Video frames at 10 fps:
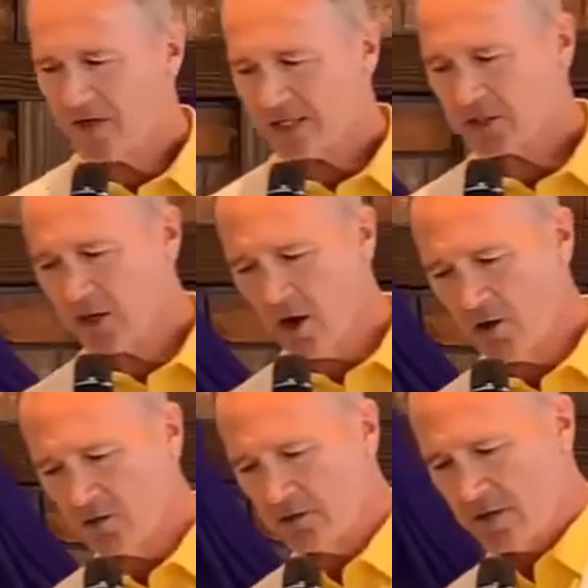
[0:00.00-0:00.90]
that
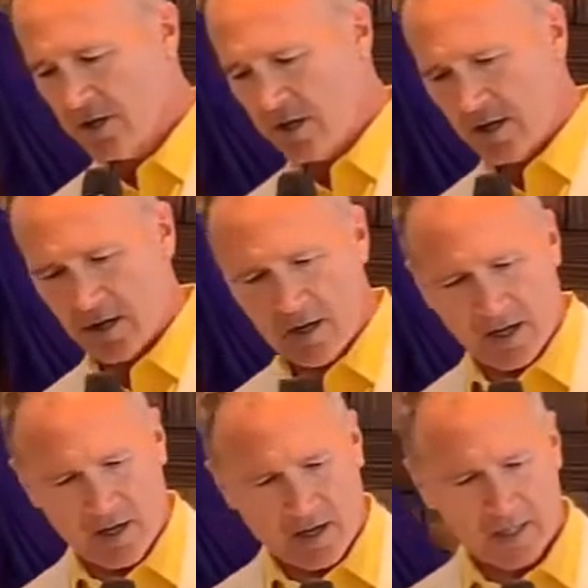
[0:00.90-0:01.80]
song,
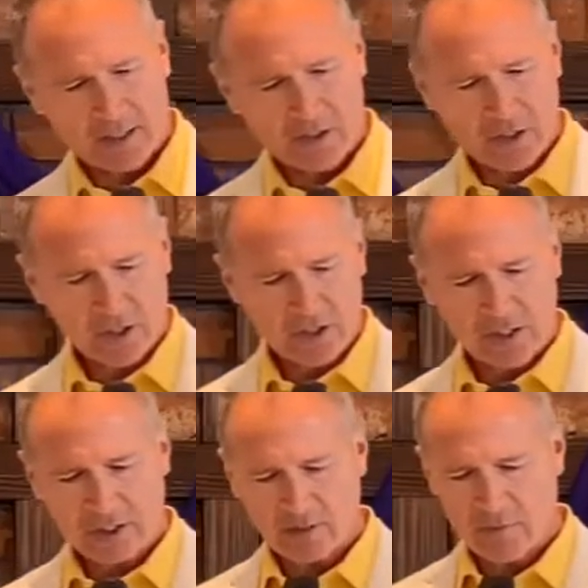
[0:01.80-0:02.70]
His
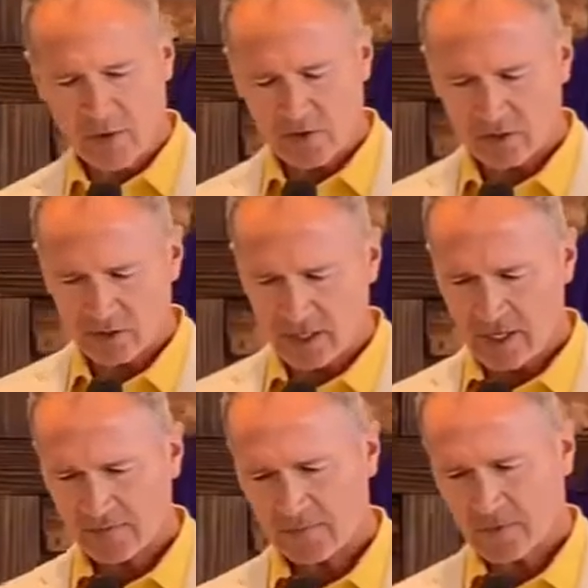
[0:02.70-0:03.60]
goodness and mercy
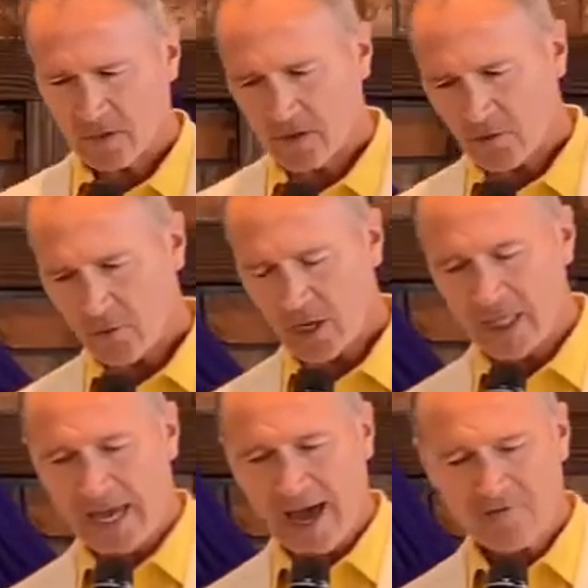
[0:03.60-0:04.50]
are
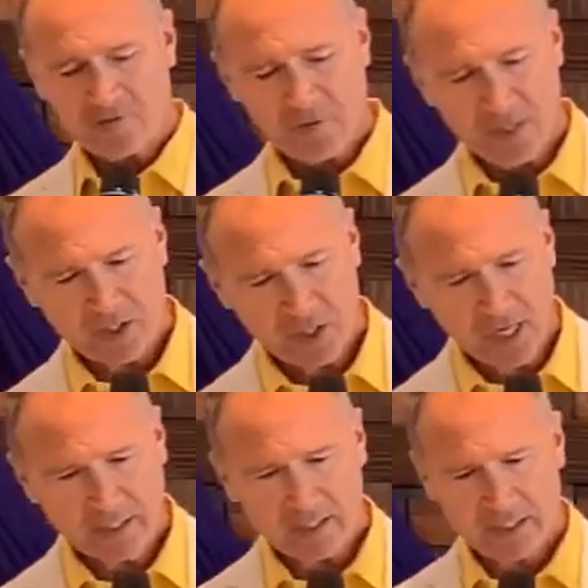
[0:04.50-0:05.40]
running after me,
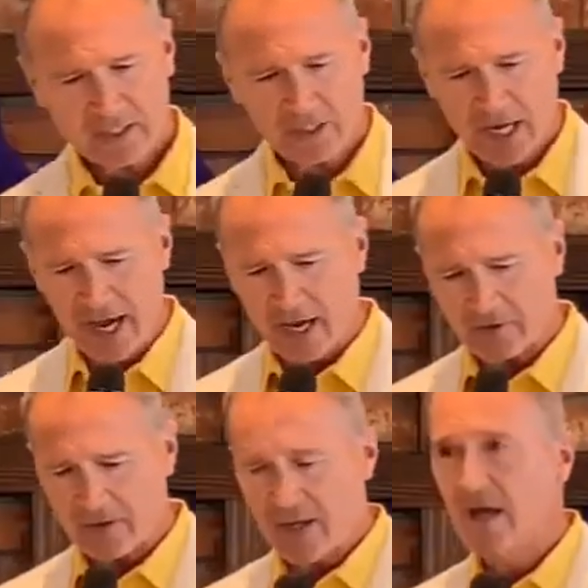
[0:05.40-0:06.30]
chasing us
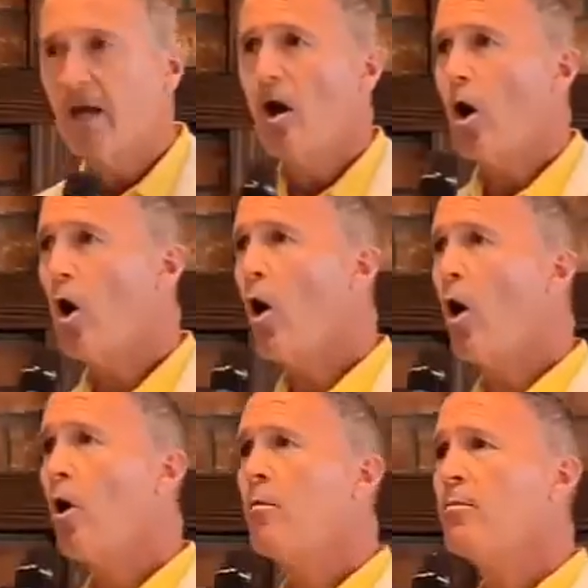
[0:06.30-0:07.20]
down.
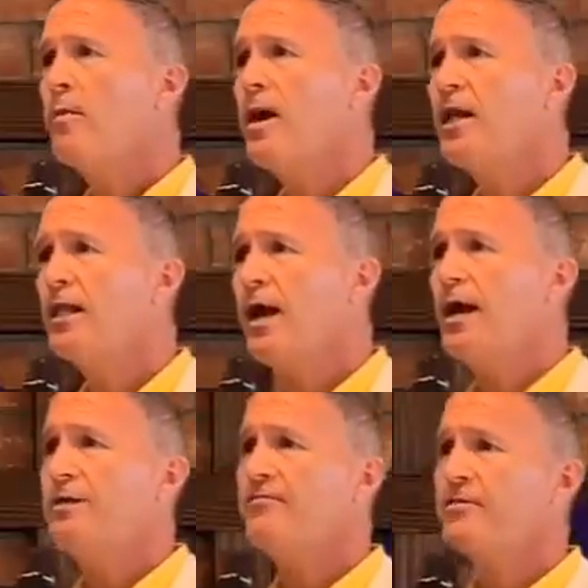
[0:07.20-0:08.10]
All my
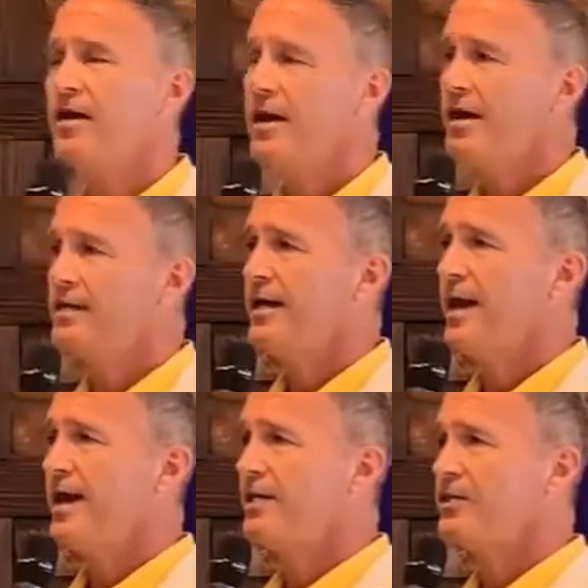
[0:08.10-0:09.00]
life, God
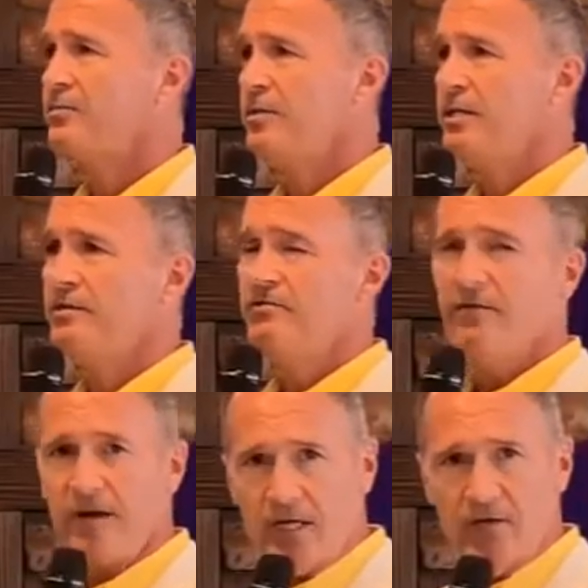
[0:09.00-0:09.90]
has been
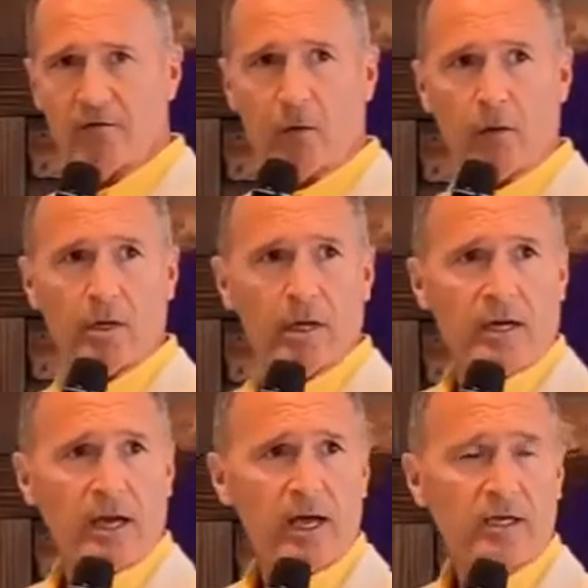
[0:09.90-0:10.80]
faithful.
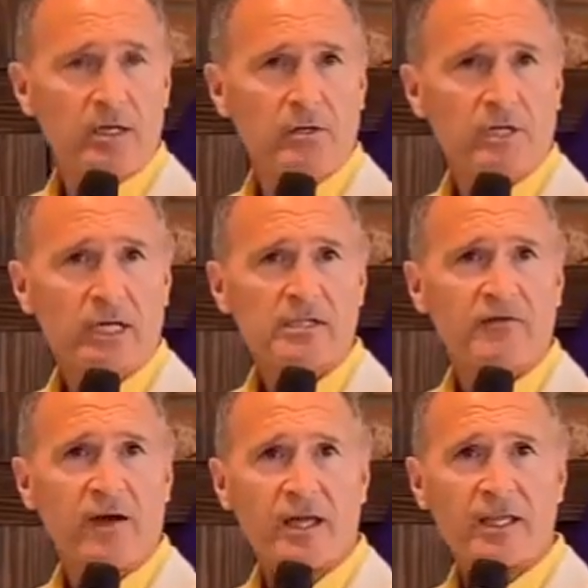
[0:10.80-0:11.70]
Uh, you
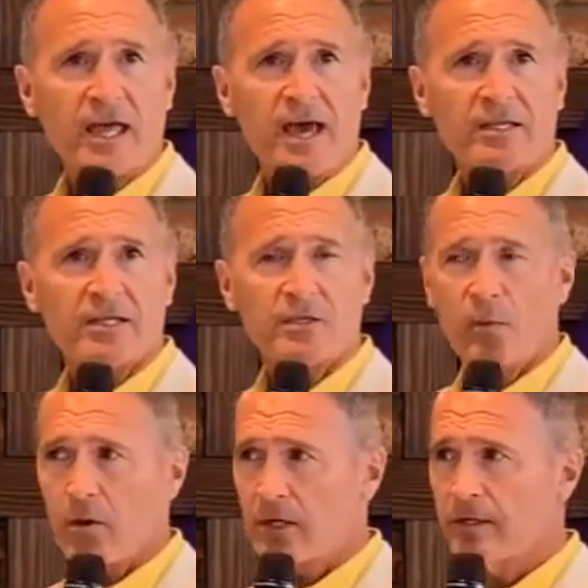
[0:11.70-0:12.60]
testify to that this
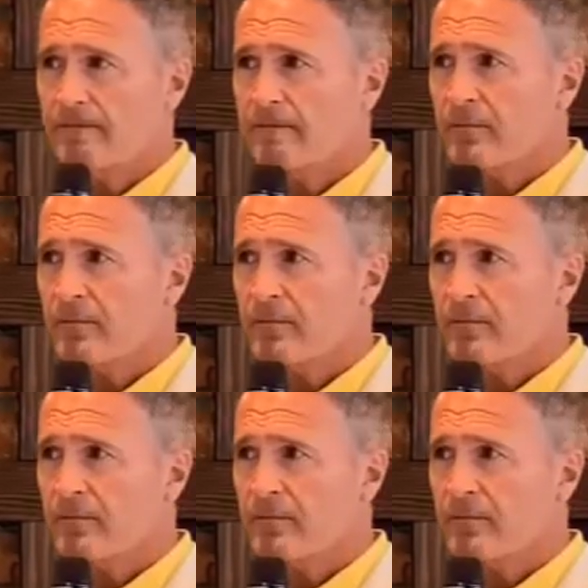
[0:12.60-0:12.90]
morning.